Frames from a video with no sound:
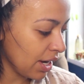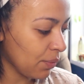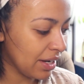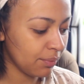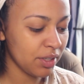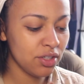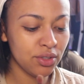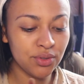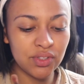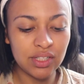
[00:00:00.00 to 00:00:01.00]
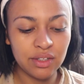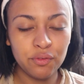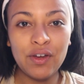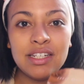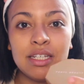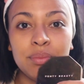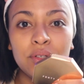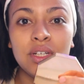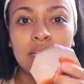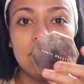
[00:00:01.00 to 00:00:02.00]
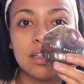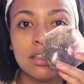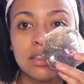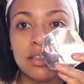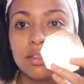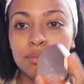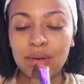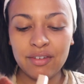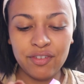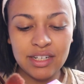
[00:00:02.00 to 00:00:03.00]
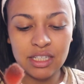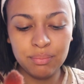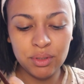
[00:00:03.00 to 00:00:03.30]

Okay, wait, I'm gonna use Fenty Beauty. My Fenty